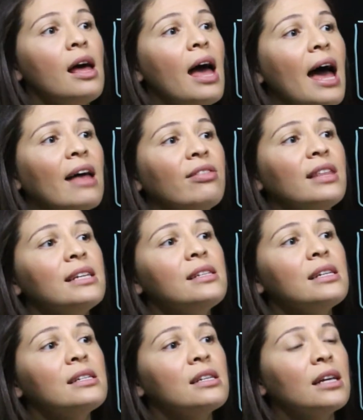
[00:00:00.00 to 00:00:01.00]
And this
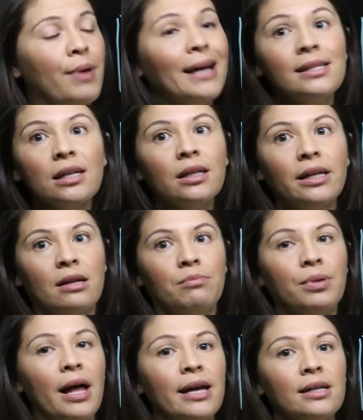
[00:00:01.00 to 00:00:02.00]
is basically in
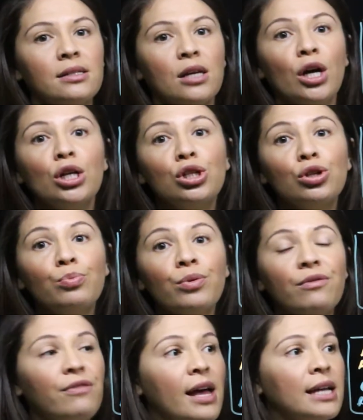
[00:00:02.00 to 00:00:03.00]
place to
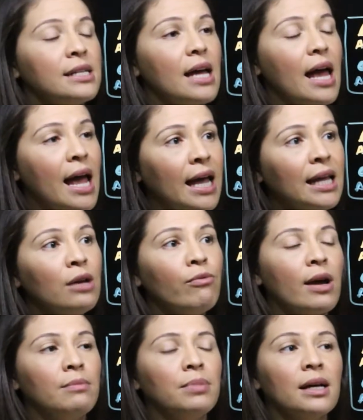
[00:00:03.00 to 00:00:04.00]
prevent any
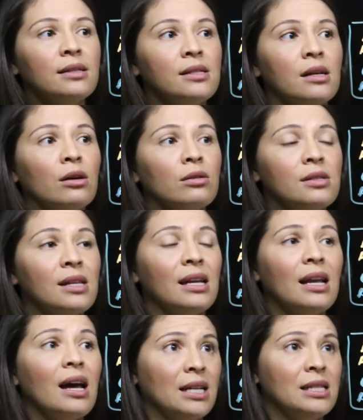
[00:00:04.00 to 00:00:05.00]
red blood cells
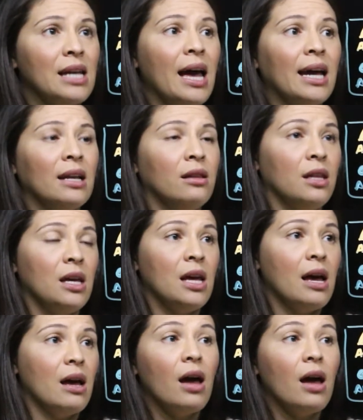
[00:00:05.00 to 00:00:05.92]
that contain the